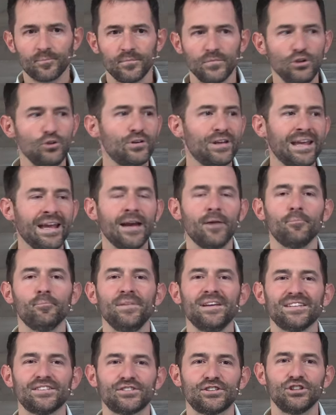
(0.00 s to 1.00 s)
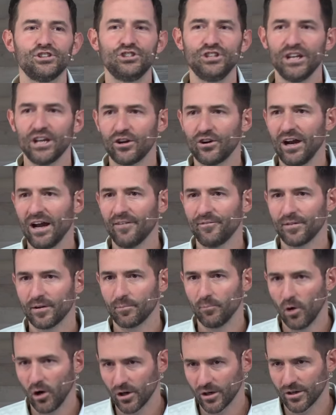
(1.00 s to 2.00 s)
You can't miss the geographic
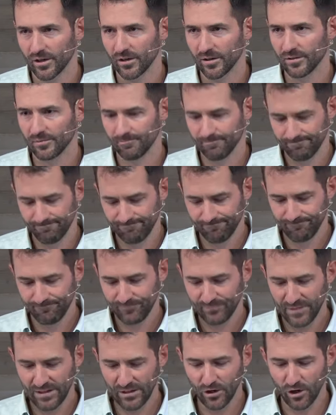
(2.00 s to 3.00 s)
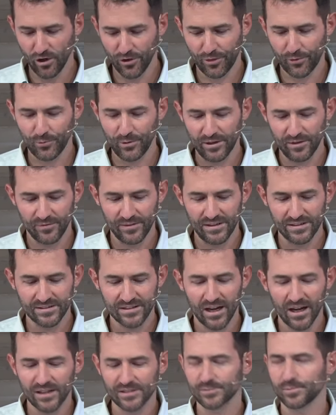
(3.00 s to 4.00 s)
marker in all three of these
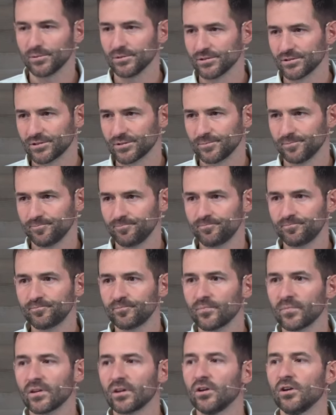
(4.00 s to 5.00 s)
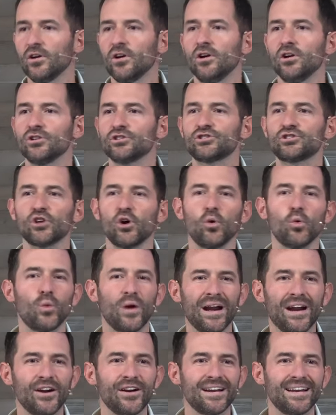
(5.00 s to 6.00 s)
Gospels. So,
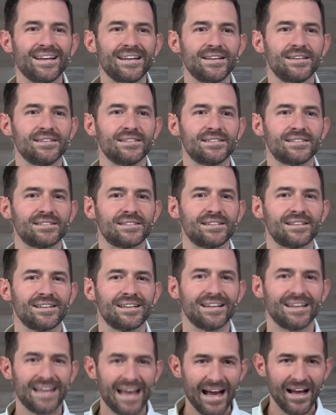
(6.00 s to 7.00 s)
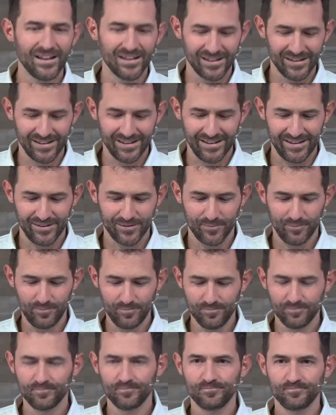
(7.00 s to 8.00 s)
where is Galilee?
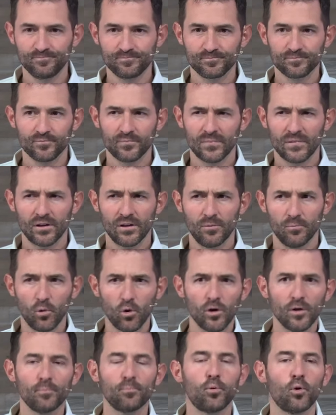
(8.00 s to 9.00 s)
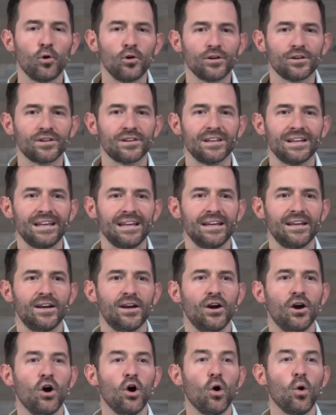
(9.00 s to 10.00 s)
More importantly,
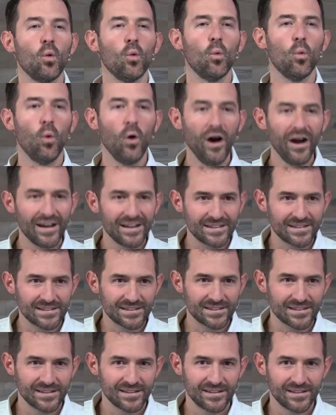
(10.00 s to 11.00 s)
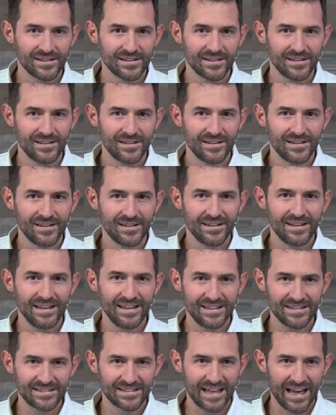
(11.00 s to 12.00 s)
what
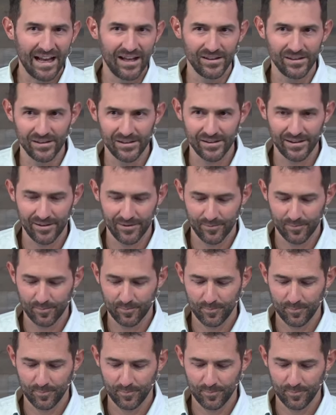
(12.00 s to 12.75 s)
is Galilee?